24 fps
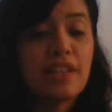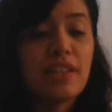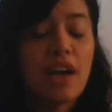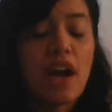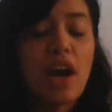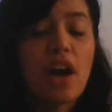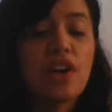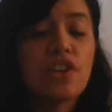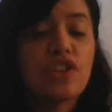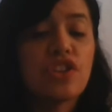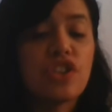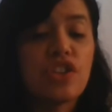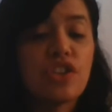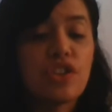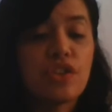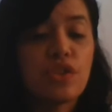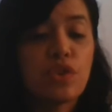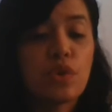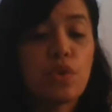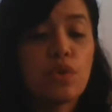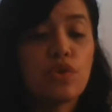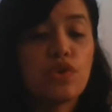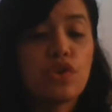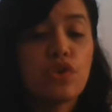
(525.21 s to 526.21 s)
"Hush, the
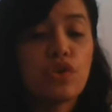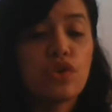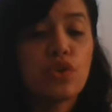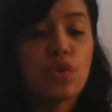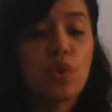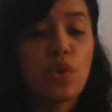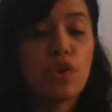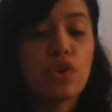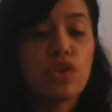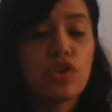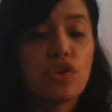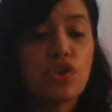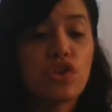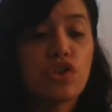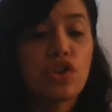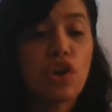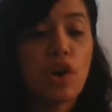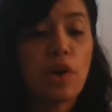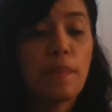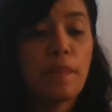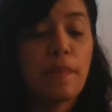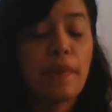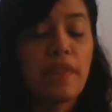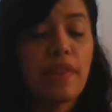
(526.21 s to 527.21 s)
soldiers' swords are
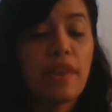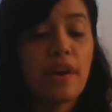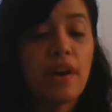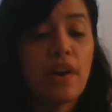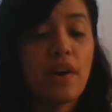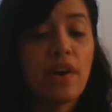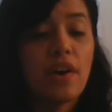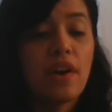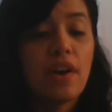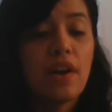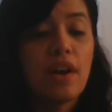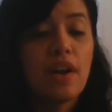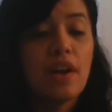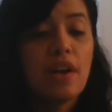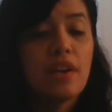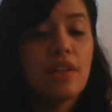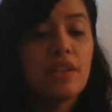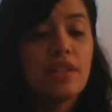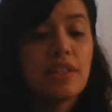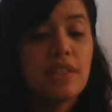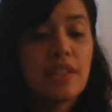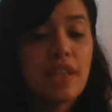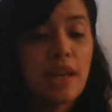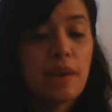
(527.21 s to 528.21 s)
sharpened there,"
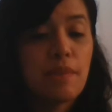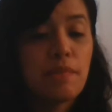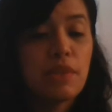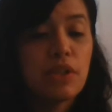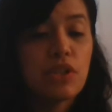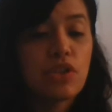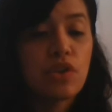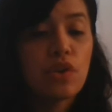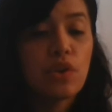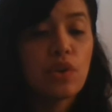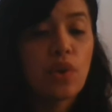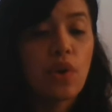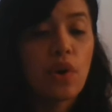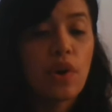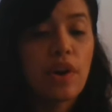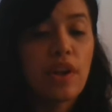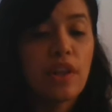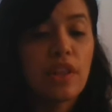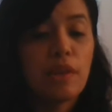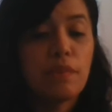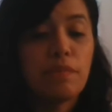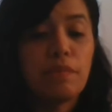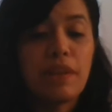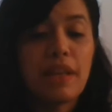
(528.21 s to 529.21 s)
said Mr. Lorry.
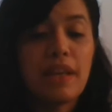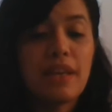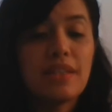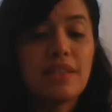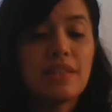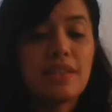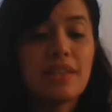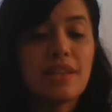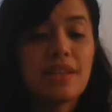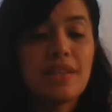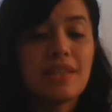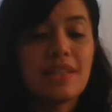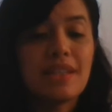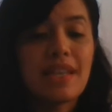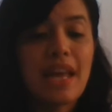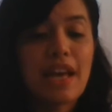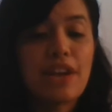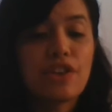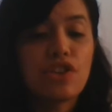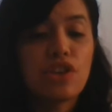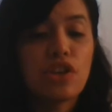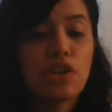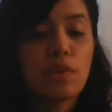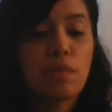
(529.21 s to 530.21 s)
"The place is
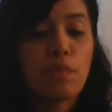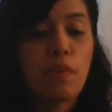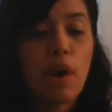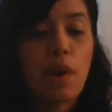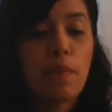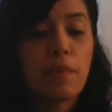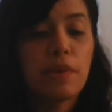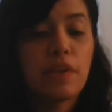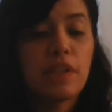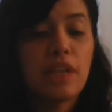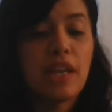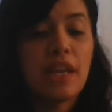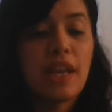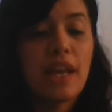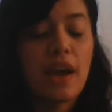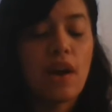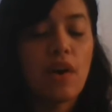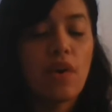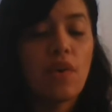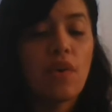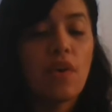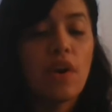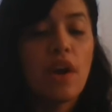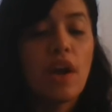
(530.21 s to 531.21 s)
national property
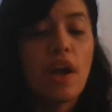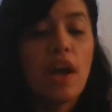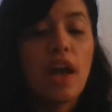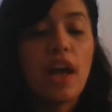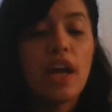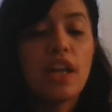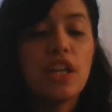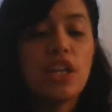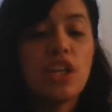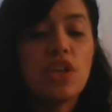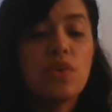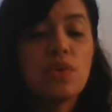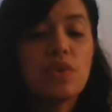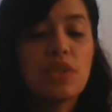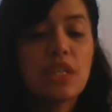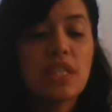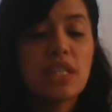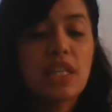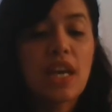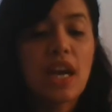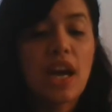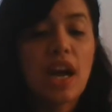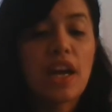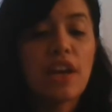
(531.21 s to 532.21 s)
now, and used as
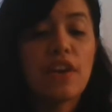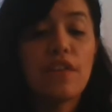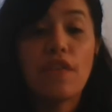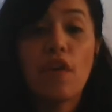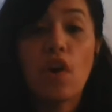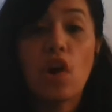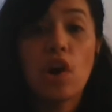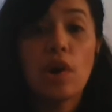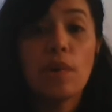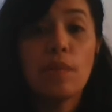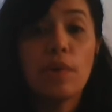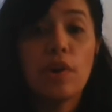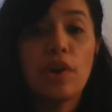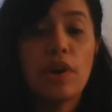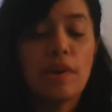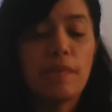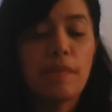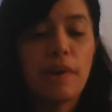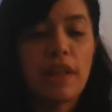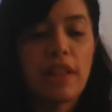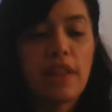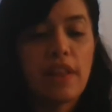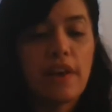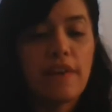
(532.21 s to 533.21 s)
a kind of armory,
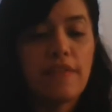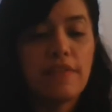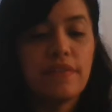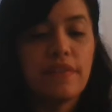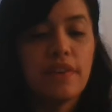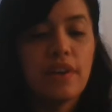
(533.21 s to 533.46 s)
my love."